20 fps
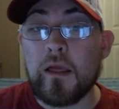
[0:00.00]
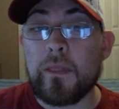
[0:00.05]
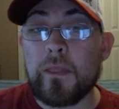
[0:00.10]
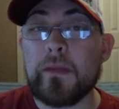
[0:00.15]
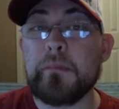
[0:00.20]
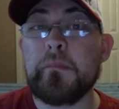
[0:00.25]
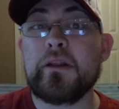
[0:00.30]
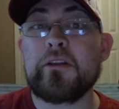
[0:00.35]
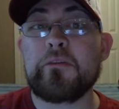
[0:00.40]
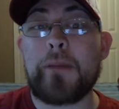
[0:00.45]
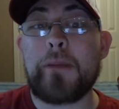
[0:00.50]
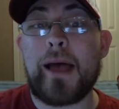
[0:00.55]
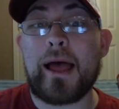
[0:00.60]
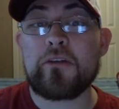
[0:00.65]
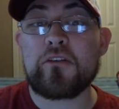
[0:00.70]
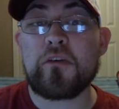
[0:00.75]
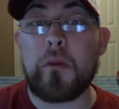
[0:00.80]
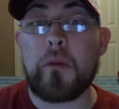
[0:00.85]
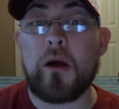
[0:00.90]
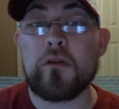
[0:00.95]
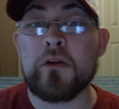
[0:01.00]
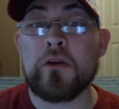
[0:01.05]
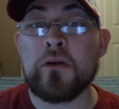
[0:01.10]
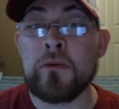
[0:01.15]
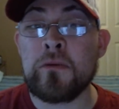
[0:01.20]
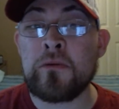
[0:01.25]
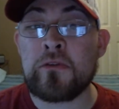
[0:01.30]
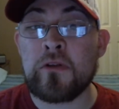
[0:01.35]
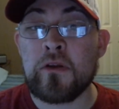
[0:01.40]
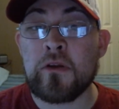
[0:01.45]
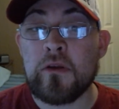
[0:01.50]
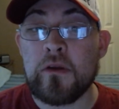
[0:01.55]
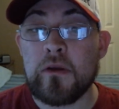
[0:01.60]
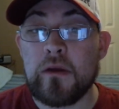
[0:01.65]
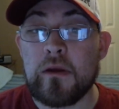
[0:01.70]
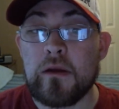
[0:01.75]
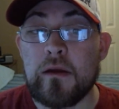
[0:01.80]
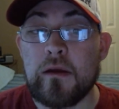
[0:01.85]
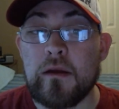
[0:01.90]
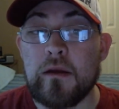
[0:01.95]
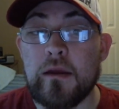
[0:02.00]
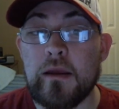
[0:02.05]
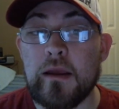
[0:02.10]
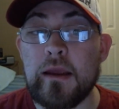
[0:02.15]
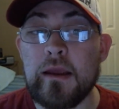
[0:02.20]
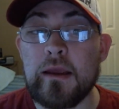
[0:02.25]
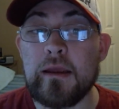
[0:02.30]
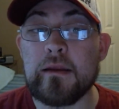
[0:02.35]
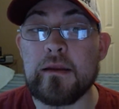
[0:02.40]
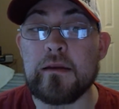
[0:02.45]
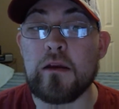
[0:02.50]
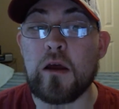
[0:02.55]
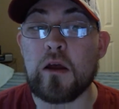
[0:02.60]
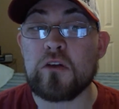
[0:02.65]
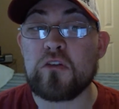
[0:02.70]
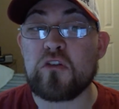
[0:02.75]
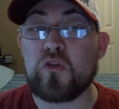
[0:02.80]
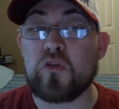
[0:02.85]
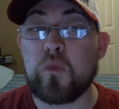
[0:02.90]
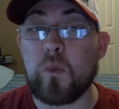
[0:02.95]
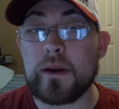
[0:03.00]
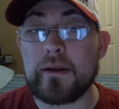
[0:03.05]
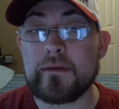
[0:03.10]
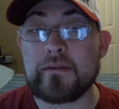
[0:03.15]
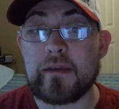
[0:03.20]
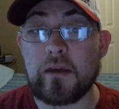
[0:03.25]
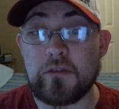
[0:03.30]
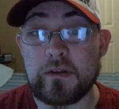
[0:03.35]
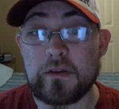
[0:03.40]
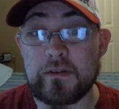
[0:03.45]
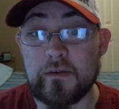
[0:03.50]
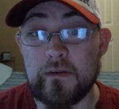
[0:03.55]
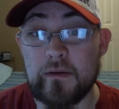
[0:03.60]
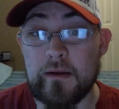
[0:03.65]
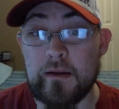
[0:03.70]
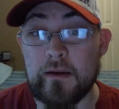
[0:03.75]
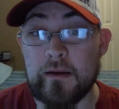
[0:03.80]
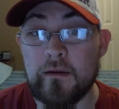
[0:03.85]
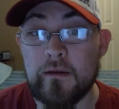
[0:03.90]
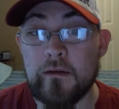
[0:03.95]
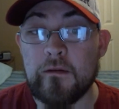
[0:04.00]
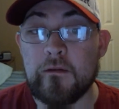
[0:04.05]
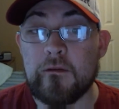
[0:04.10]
The men's basketball news. In 2017,